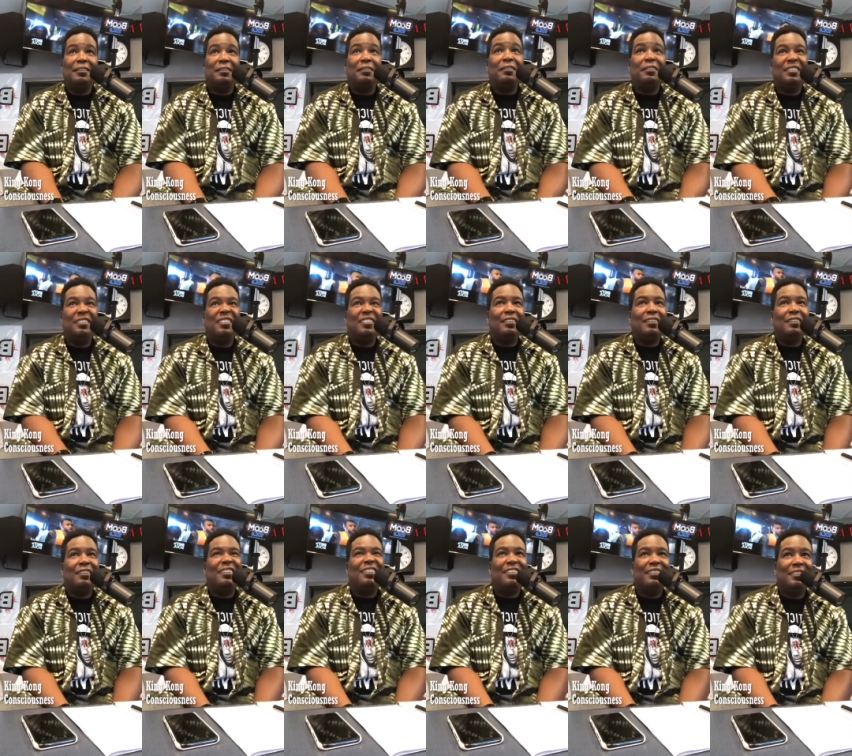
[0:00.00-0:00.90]
Right? Get
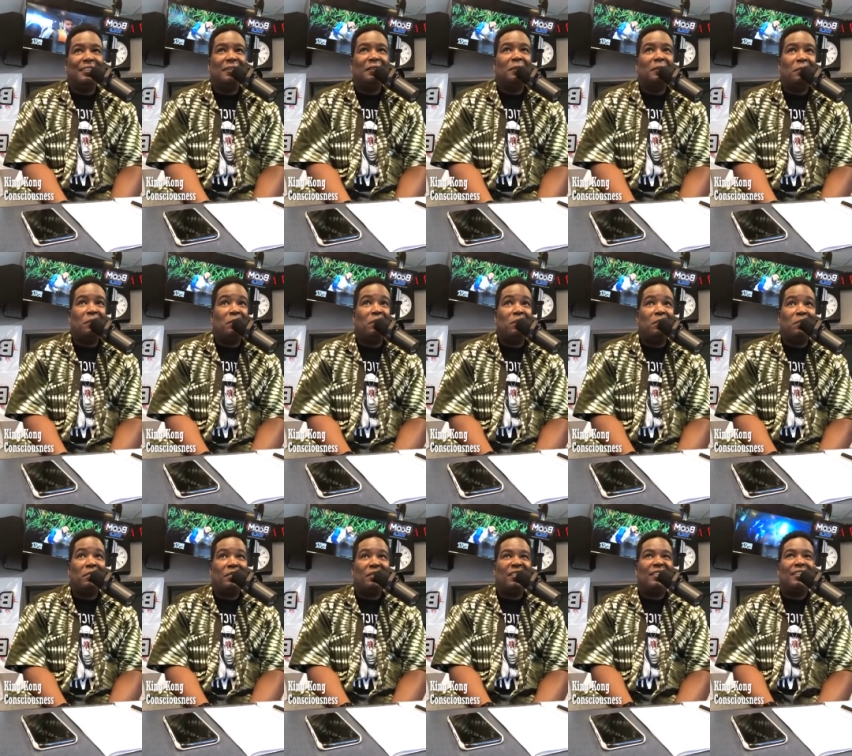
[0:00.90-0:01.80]
the
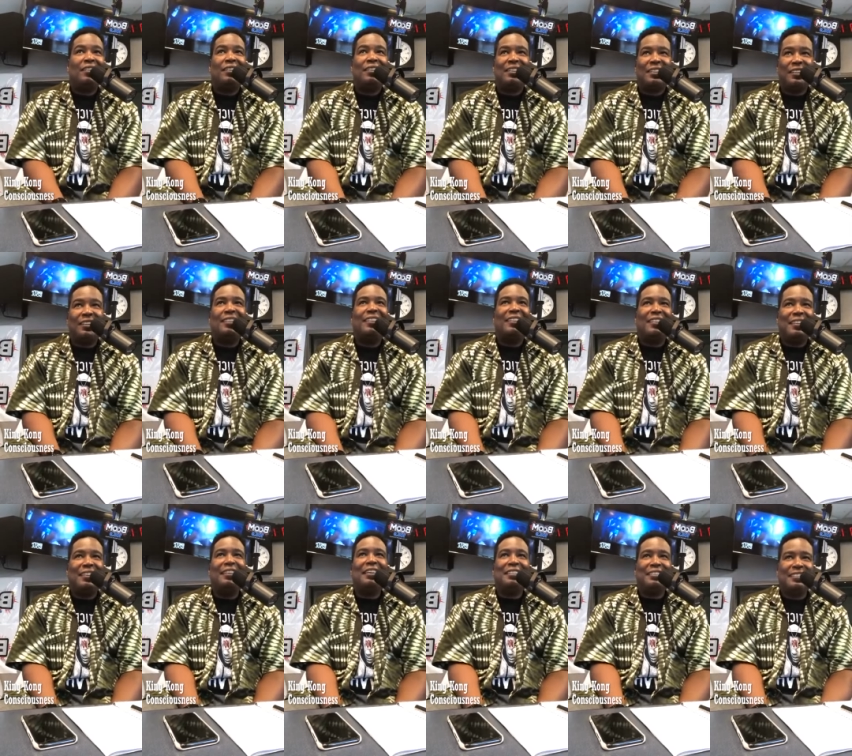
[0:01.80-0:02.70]
rosary, do your Hail
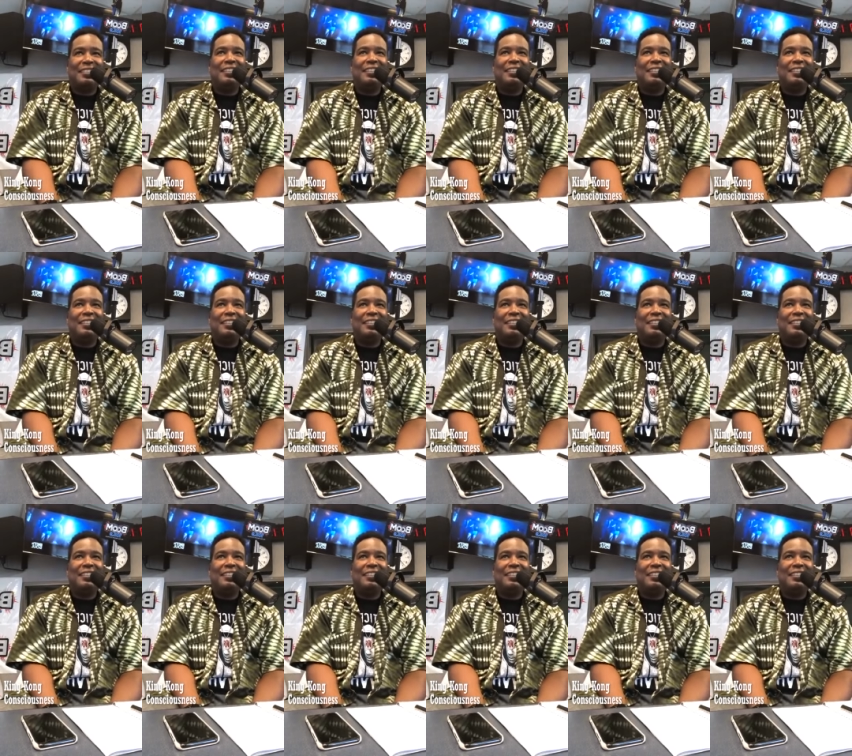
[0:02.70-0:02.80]
Mary.